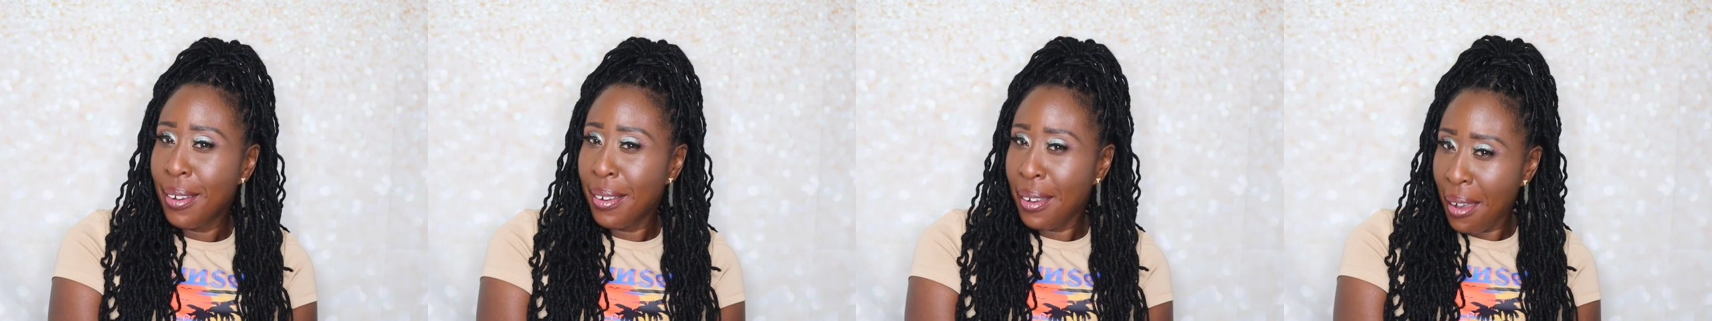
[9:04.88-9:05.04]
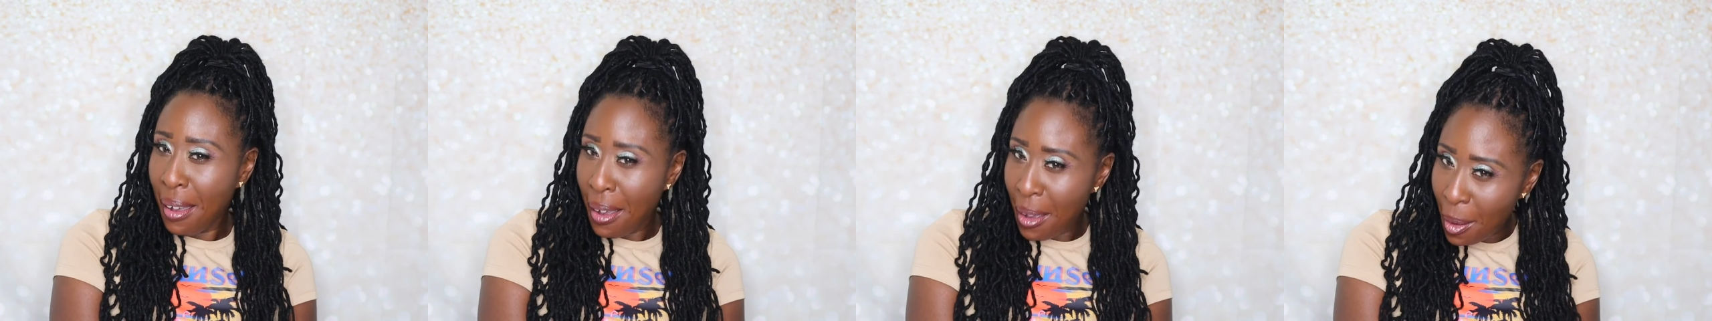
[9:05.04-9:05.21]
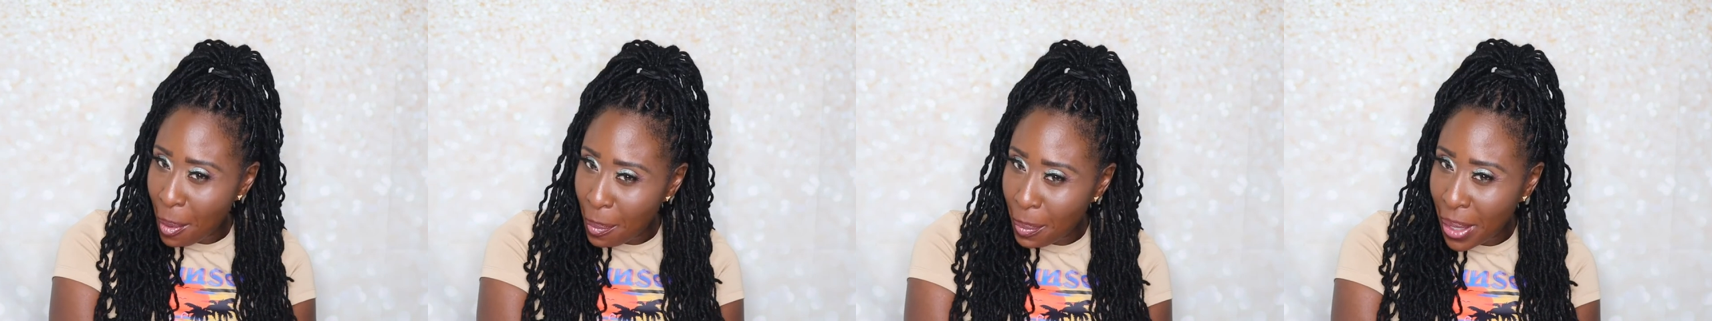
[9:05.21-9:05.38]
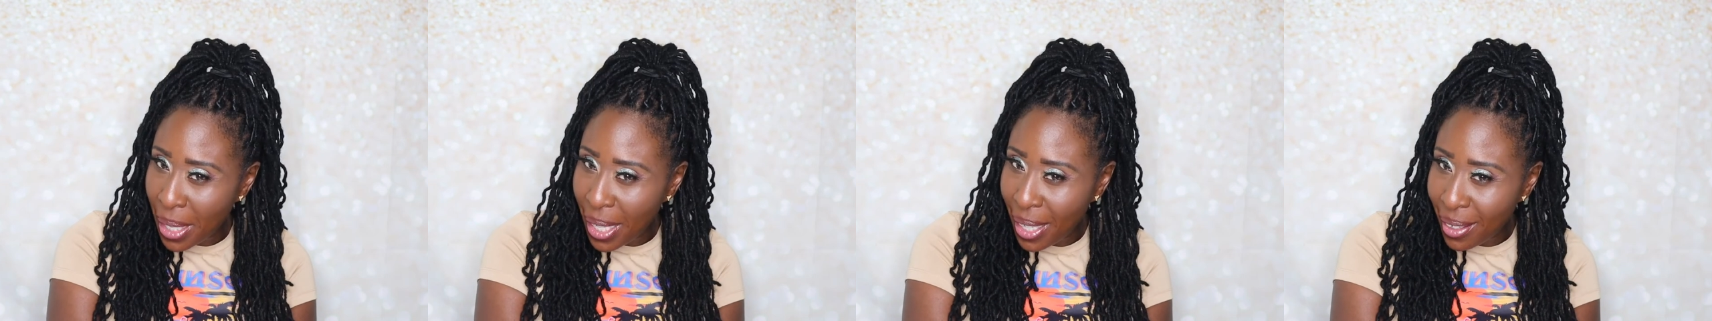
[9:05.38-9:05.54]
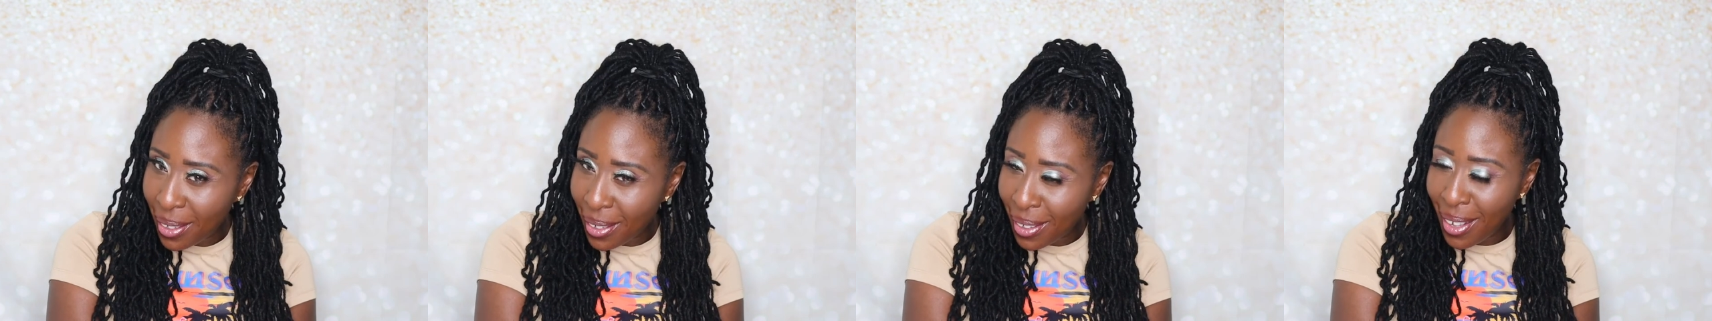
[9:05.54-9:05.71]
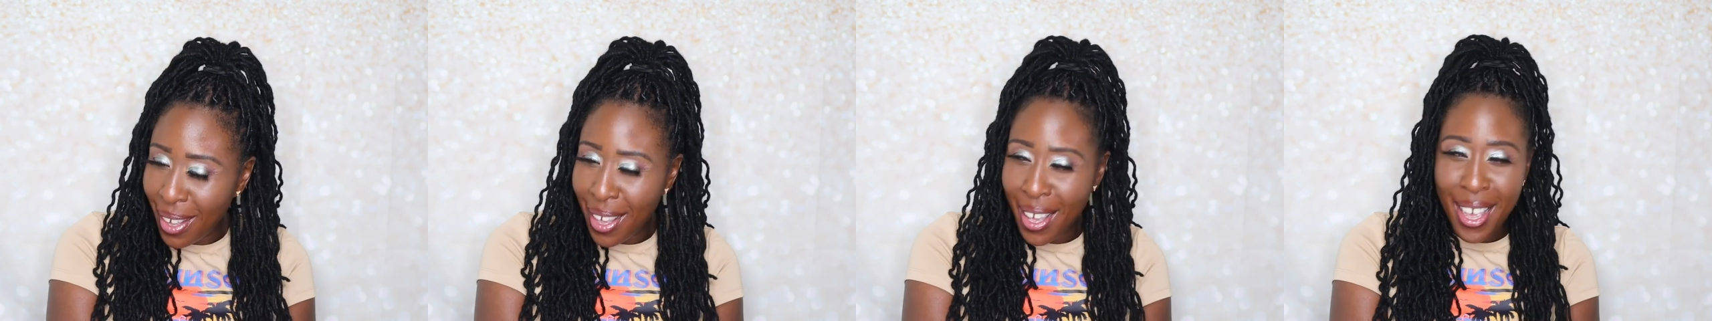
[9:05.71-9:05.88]

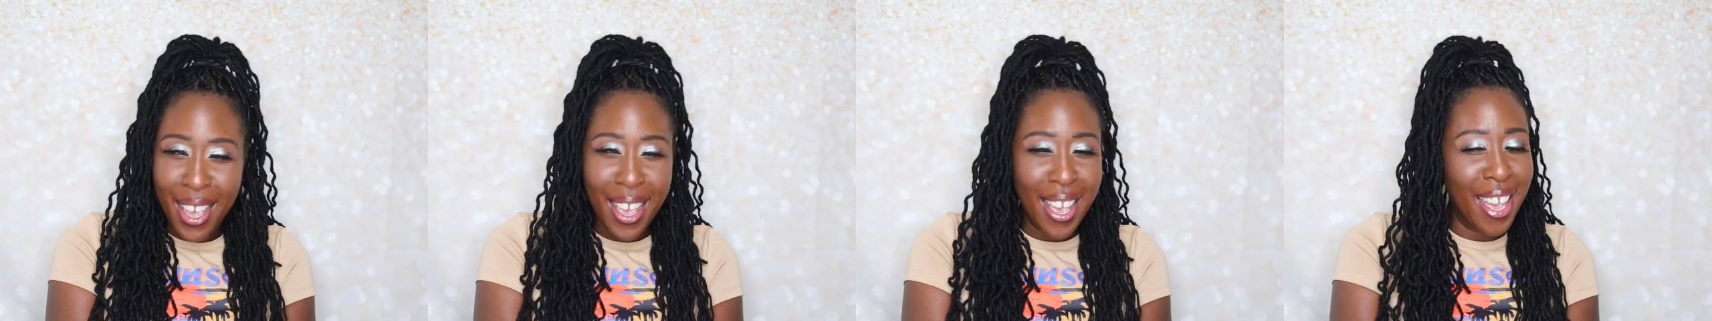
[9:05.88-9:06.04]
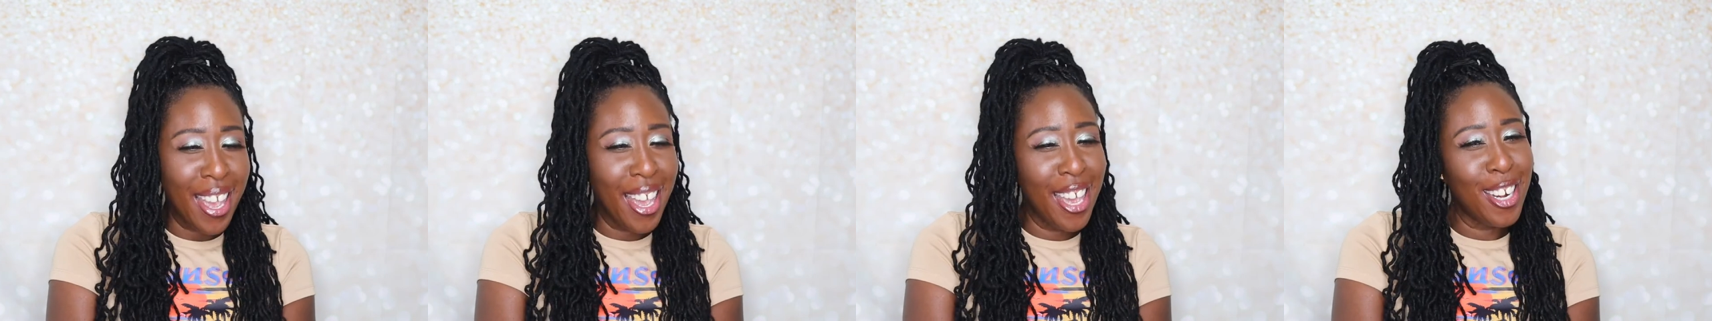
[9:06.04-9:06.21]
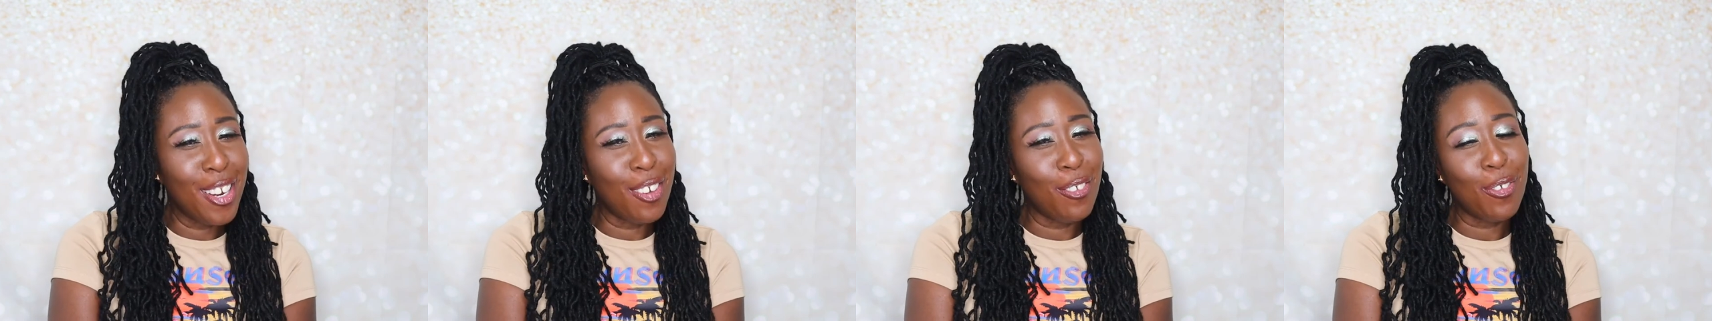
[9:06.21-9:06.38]
comment, and